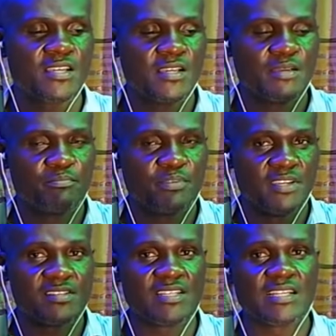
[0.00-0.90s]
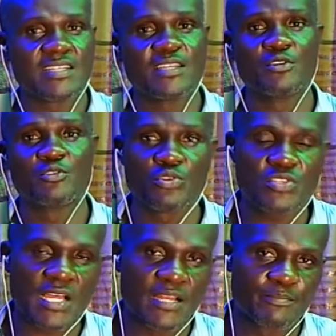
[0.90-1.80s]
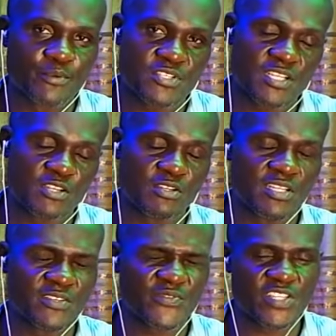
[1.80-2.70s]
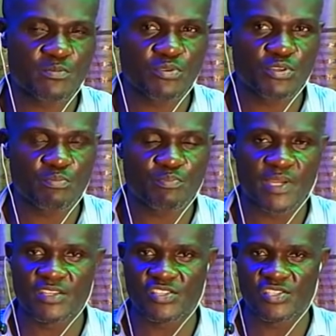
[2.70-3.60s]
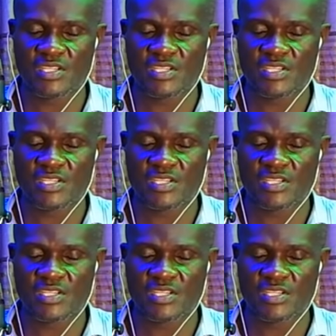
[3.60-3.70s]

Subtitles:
piece that he wrote and posted on his Facebook page.